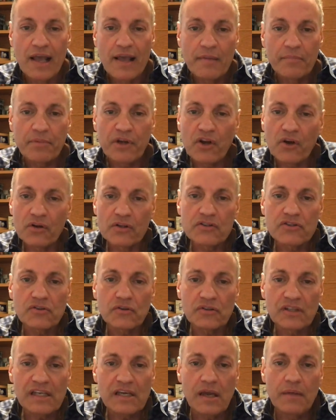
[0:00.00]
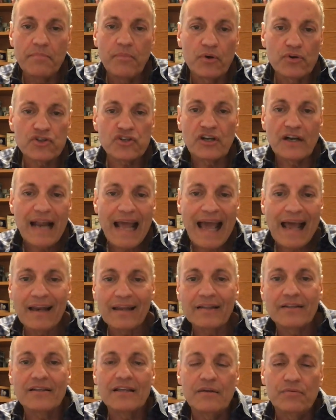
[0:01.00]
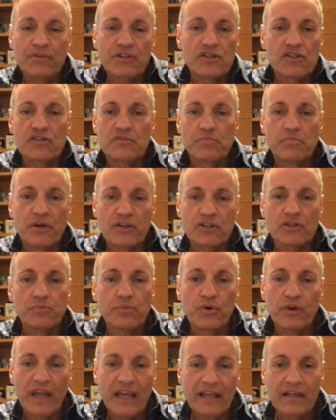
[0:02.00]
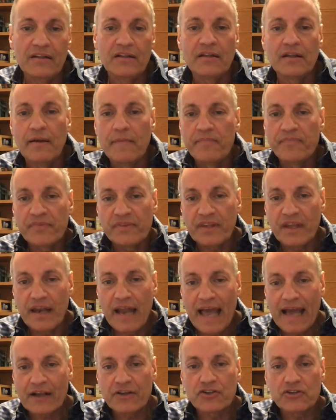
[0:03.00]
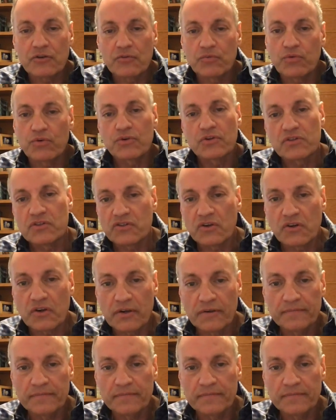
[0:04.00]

but also the emotionality, which is much more hidden than actual words are.